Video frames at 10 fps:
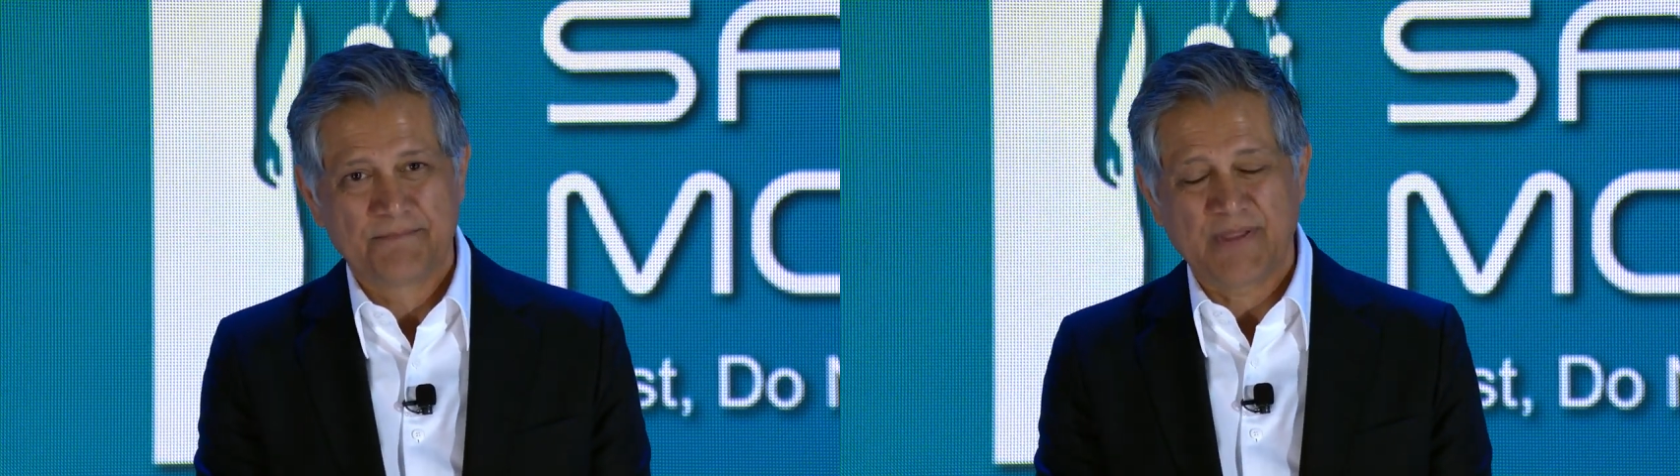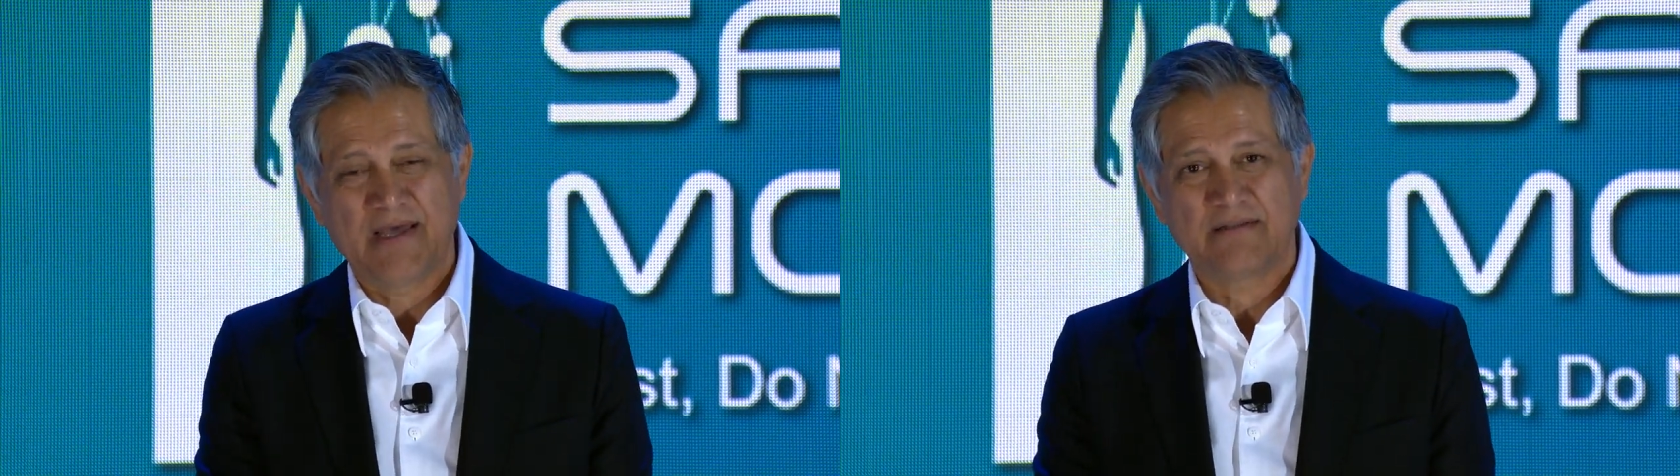
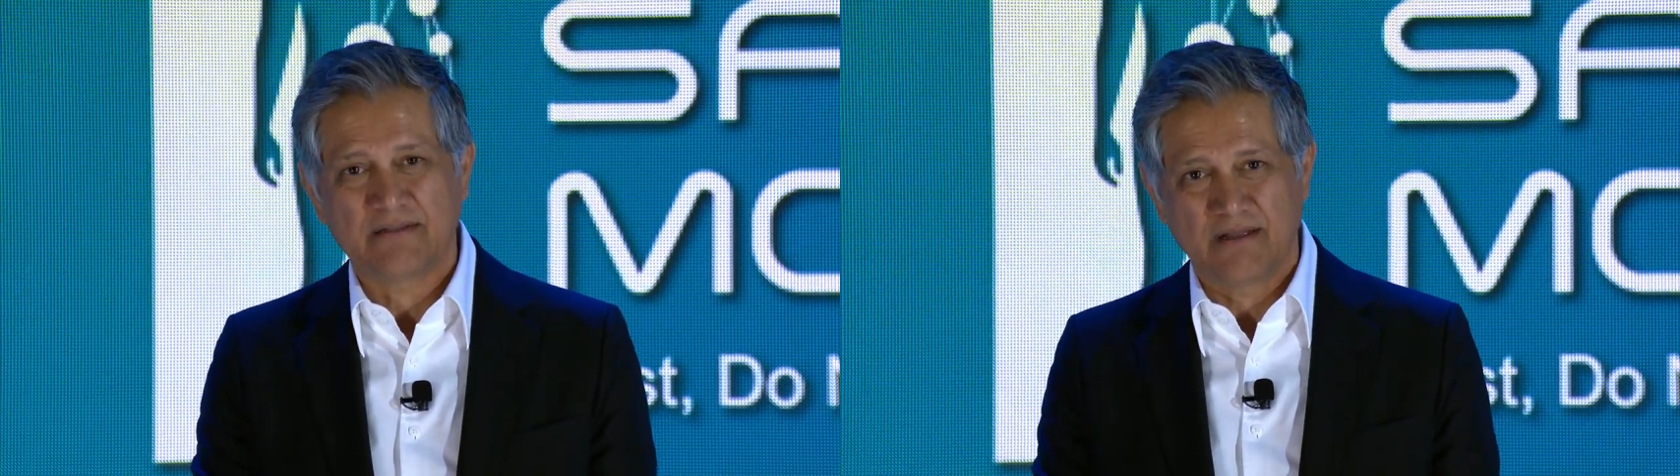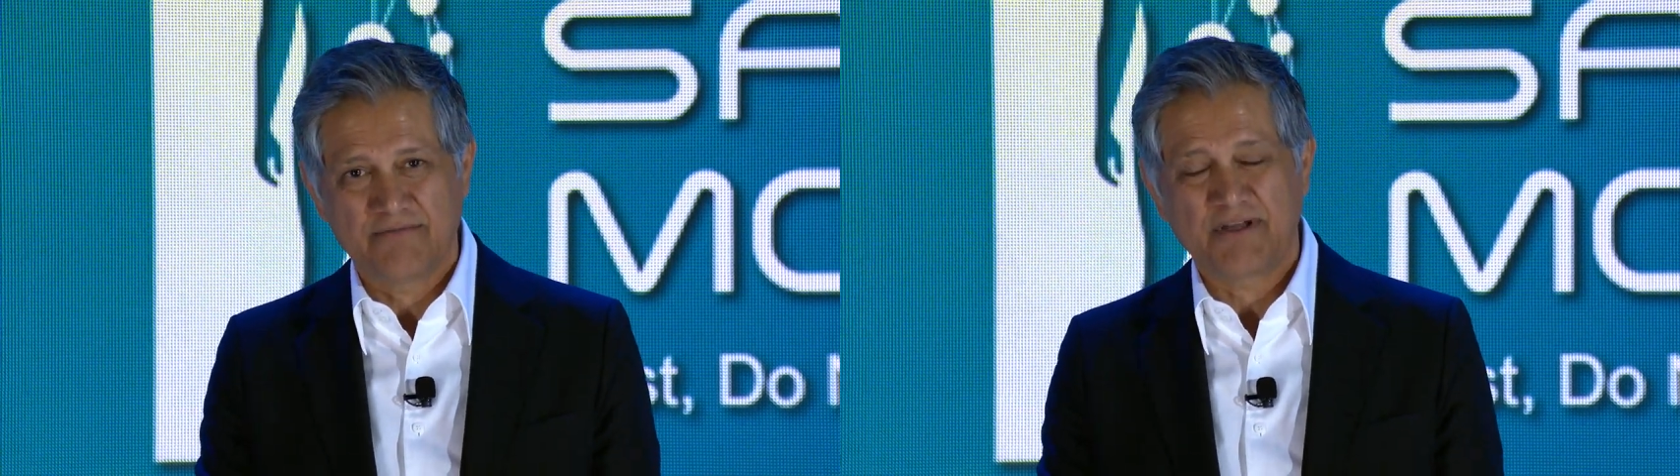and
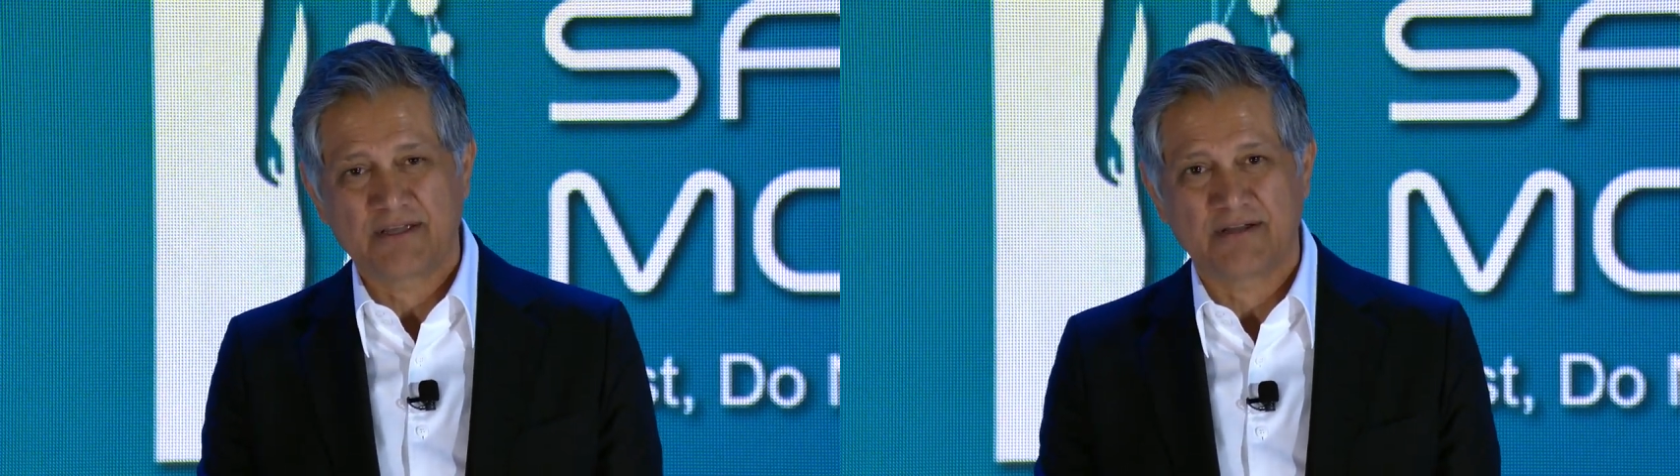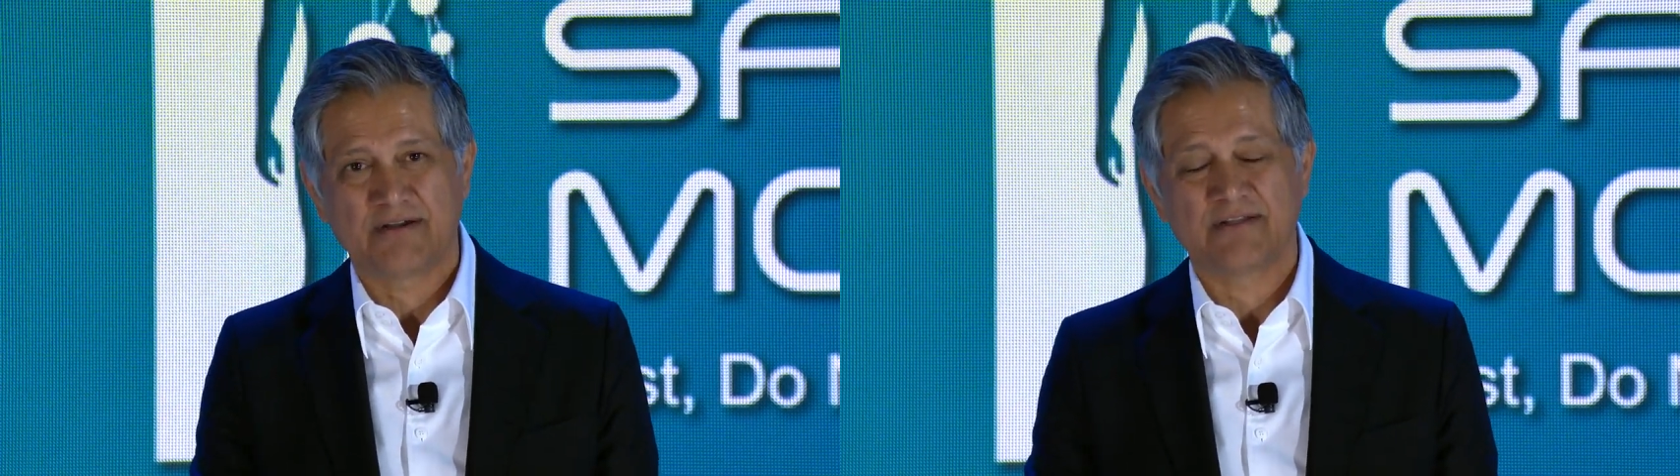loving
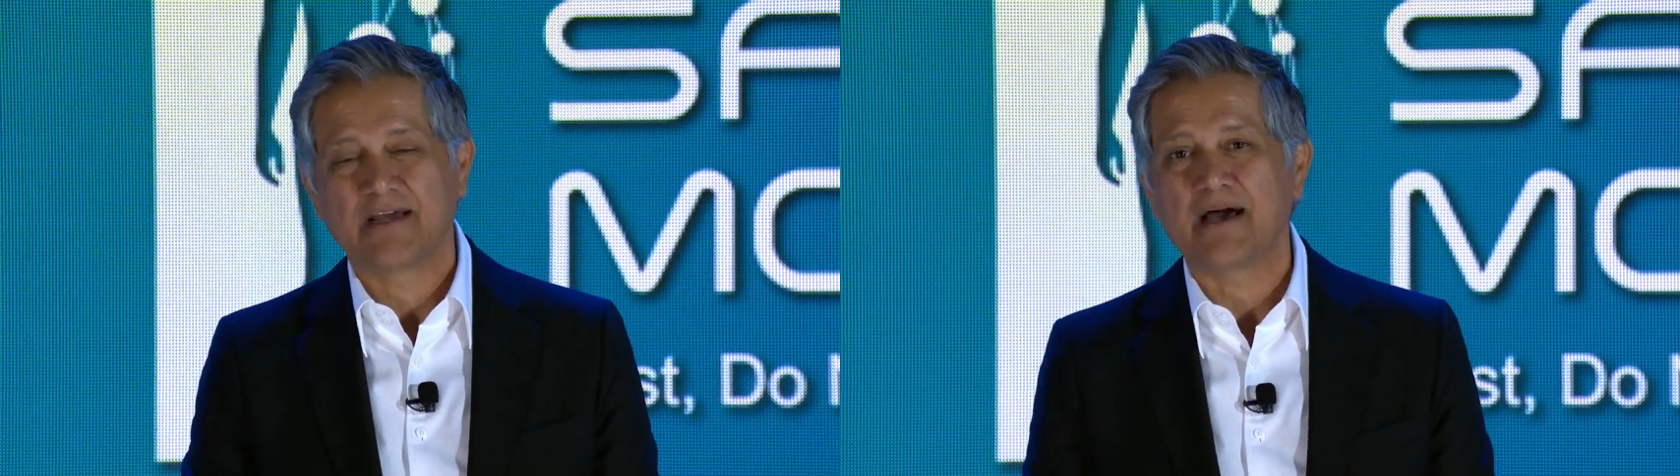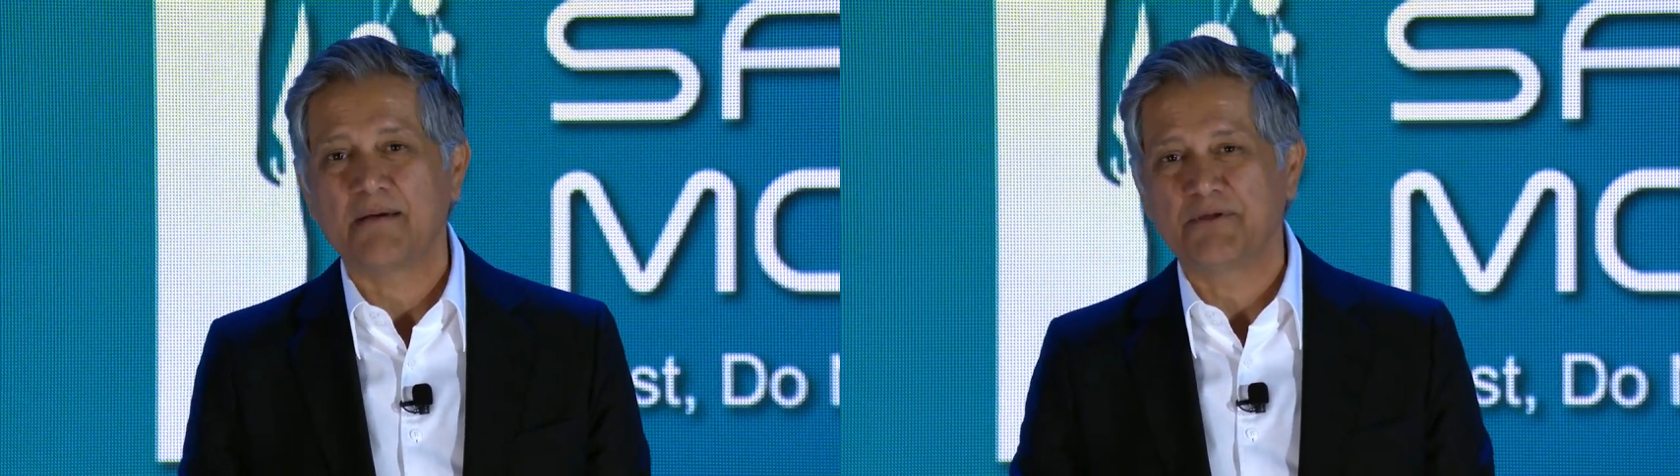care that
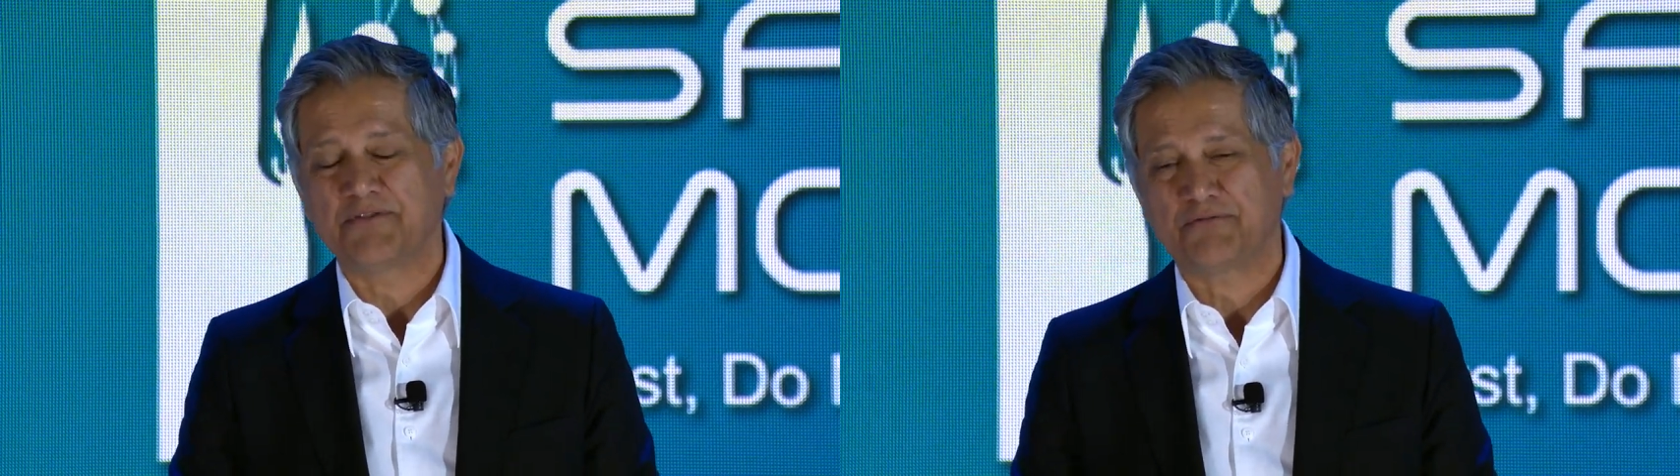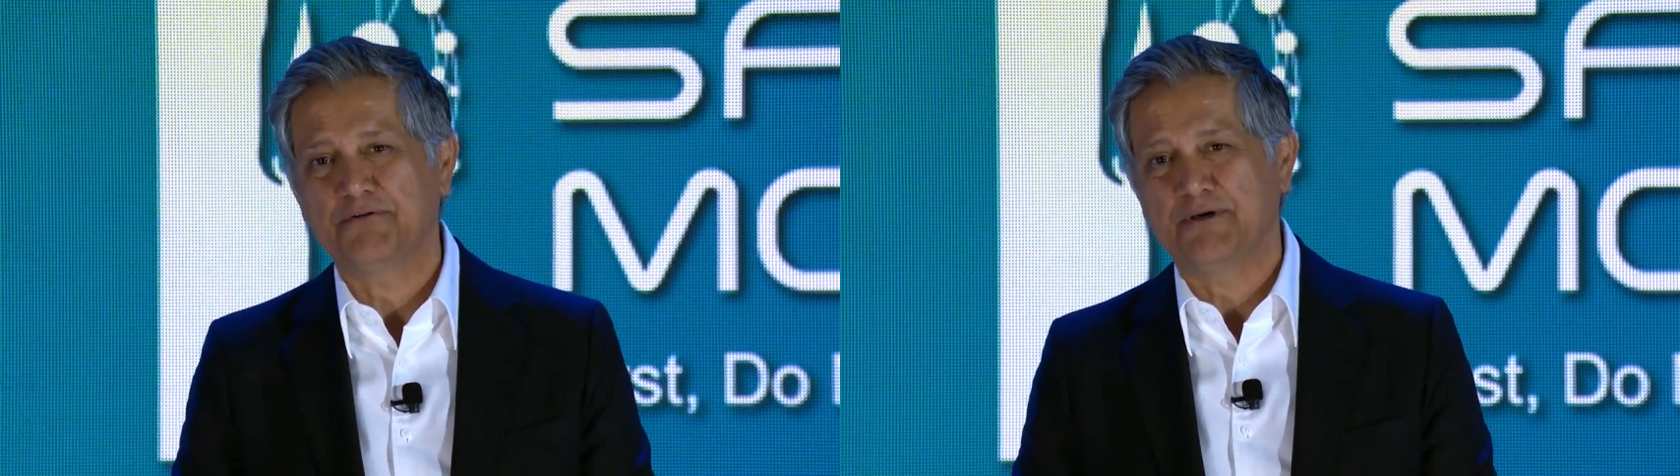got me
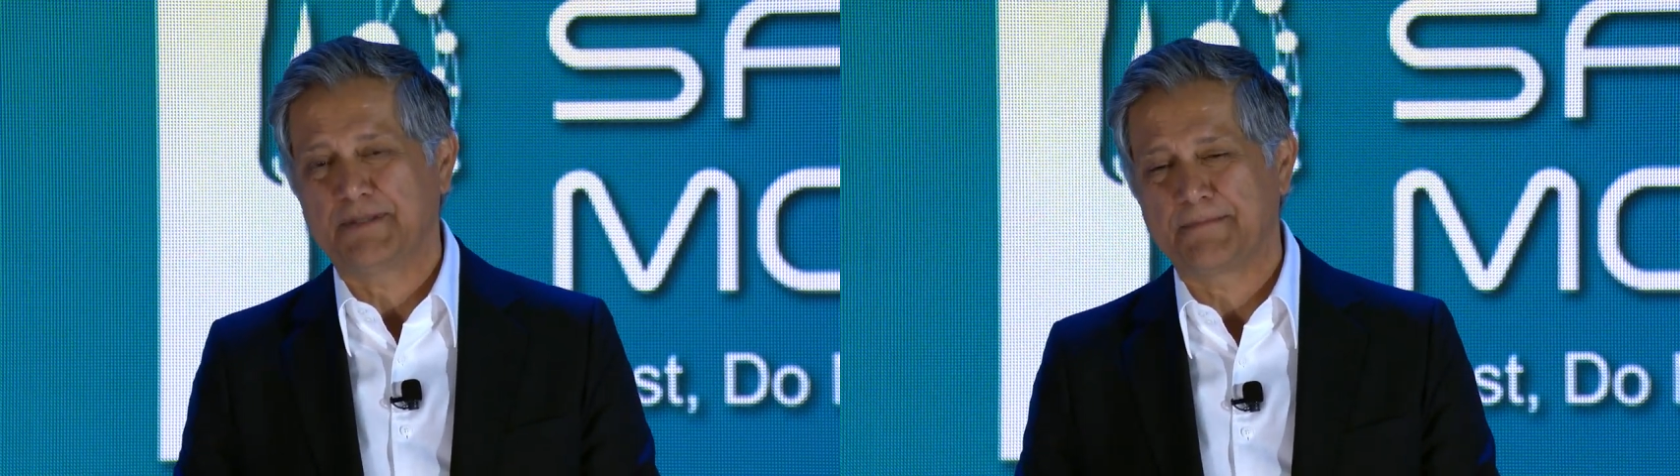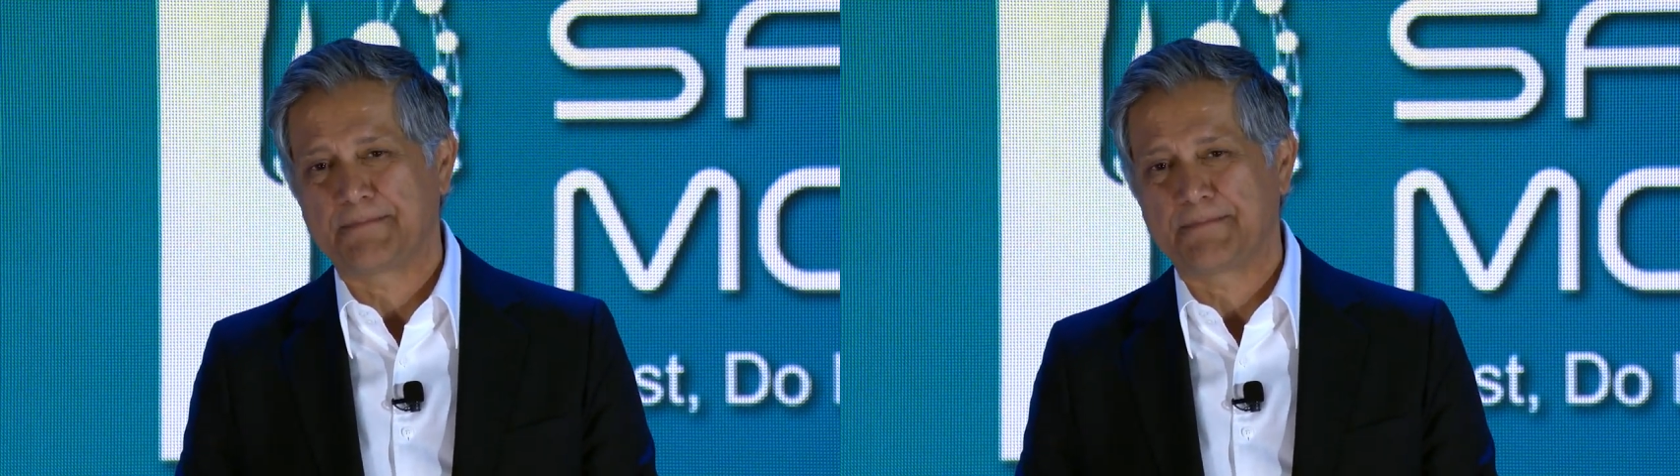through it.